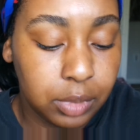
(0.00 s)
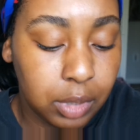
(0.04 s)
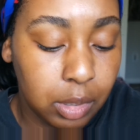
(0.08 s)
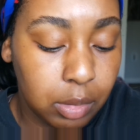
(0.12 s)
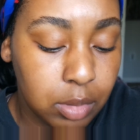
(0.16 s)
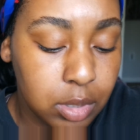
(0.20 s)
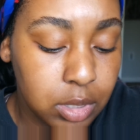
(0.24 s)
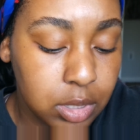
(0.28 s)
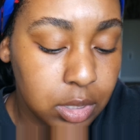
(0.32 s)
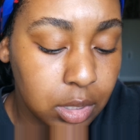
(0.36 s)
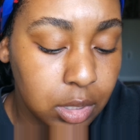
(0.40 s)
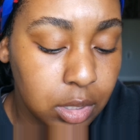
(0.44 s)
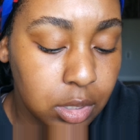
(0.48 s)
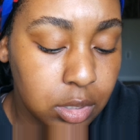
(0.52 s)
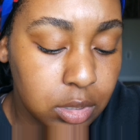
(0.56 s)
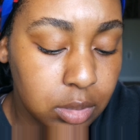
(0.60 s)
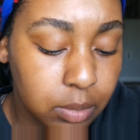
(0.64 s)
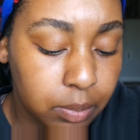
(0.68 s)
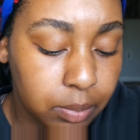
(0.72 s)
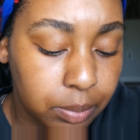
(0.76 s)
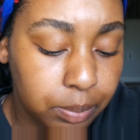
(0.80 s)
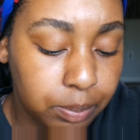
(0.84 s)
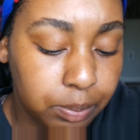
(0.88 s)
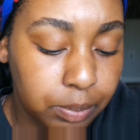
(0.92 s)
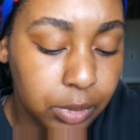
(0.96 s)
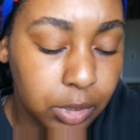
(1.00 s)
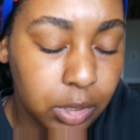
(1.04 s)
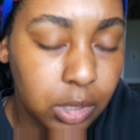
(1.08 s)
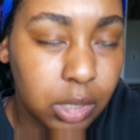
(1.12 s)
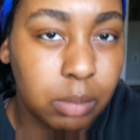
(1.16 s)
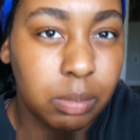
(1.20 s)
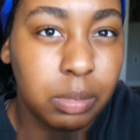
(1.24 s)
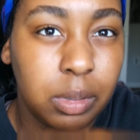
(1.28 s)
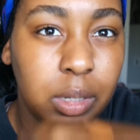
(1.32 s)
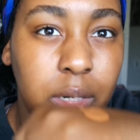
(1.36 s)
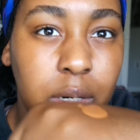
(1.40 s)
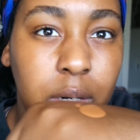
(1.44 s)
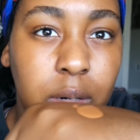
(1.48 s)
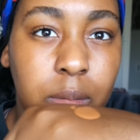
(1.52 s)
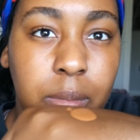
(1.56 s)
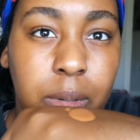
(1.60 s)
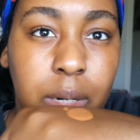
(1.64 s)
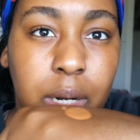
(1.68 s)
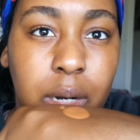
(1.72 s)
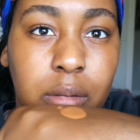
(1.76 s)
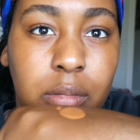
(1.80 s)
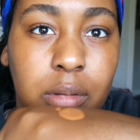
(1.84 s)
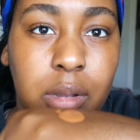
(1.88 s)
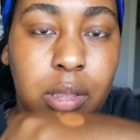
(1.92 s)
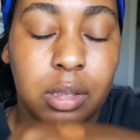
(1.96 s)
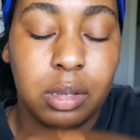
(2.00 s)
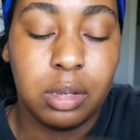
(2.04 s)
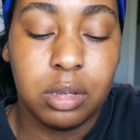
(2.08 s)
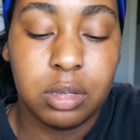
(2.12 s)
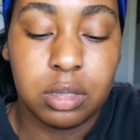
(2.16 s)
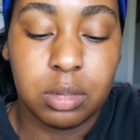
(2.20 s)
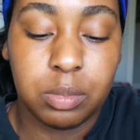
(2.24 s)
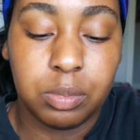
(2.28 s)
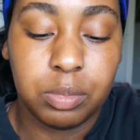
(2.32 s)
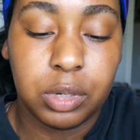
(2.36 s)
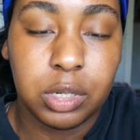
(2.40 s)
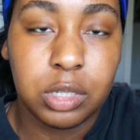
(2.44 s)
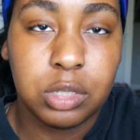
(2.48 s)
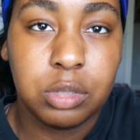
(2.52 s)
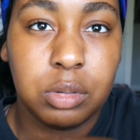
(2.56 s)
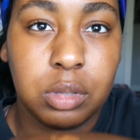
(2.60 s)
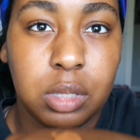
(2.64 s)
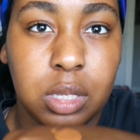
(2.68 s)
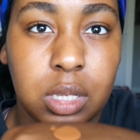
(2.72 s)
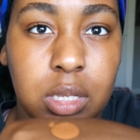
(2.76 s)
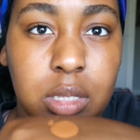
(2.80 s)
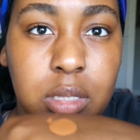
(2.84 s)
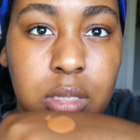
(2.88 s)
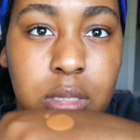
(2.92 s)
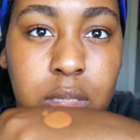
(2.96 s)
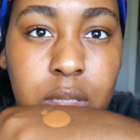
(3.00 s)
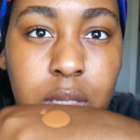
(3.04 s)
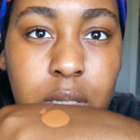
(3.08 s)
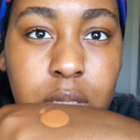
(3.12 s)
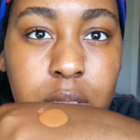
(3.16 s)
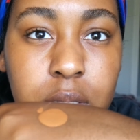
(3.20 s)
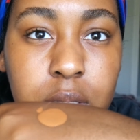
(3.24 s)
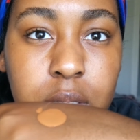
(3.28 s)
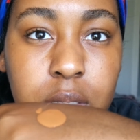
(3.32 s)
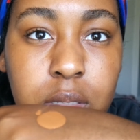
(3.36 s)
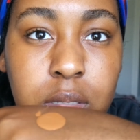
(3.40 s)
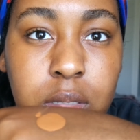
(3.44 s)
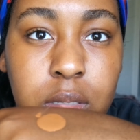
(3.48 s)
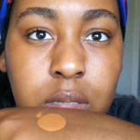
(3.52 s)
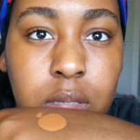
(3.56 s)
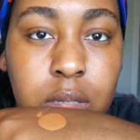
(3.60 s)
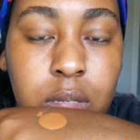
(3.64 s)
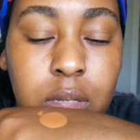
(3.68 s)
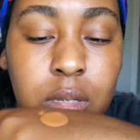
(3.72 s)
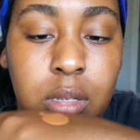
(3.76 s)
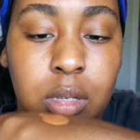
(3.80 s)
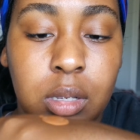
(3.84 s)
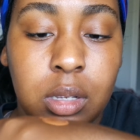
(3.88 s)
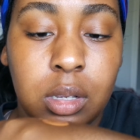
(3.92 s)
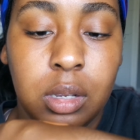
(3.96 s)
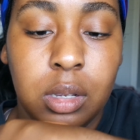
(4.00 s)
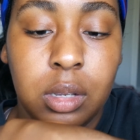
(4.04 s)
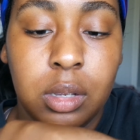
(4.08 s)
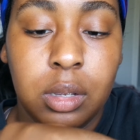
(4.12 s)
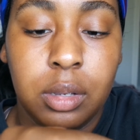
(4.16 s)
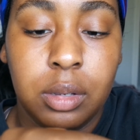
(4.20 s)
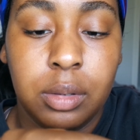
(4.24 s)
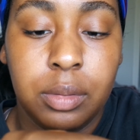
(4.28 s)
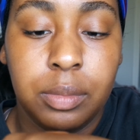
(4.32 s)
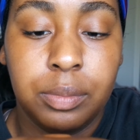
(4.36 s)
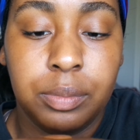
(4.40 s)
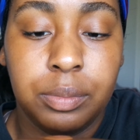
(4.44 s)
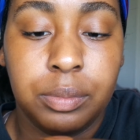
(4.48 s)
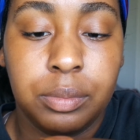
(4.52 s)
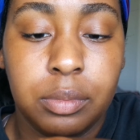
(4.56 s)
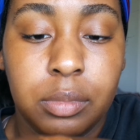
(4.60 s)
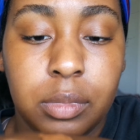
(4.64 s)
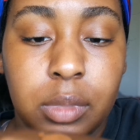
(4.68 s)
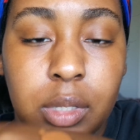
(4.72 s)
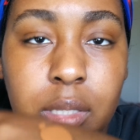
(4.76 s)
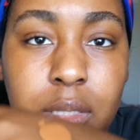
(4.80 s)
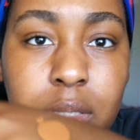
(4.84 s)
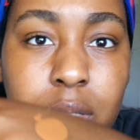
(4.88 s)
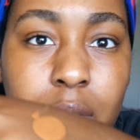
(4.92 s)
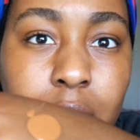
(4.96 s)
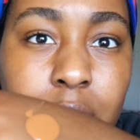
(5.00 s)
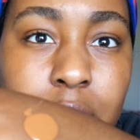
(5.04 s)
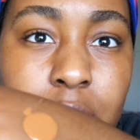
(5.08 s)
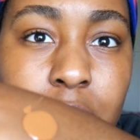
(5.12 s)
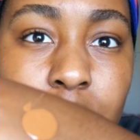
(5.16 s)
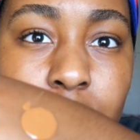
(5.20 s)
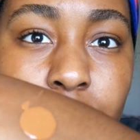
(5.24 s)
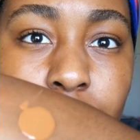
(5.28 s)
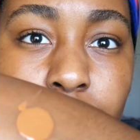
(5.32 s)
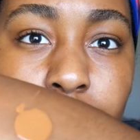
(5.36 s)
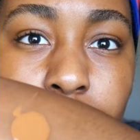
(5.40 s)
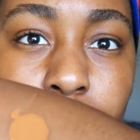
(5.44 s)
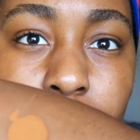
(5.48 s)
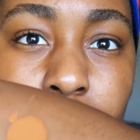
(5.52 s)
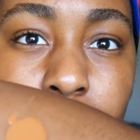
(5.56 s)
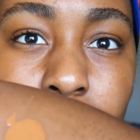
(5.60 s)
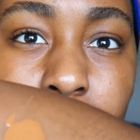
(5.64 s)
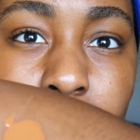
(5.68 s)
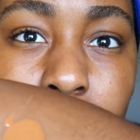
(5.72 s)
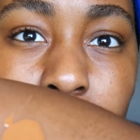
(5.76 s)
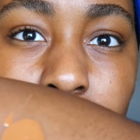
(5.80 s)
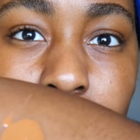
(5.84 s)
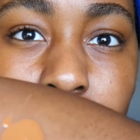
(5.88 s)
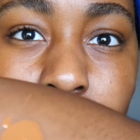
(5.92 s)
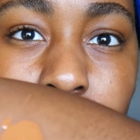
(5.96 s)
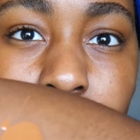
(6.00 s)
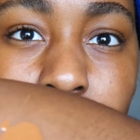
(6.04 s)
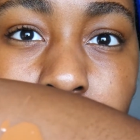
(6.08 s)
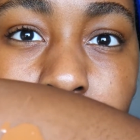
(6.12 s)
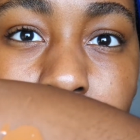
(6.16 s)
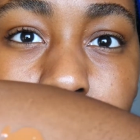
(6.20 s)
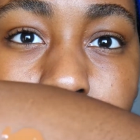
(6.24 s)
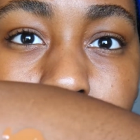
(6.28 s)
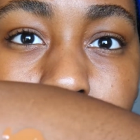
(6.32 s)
I was gonna use a beauty blender, but I'd rather use a brush with this. It's actually really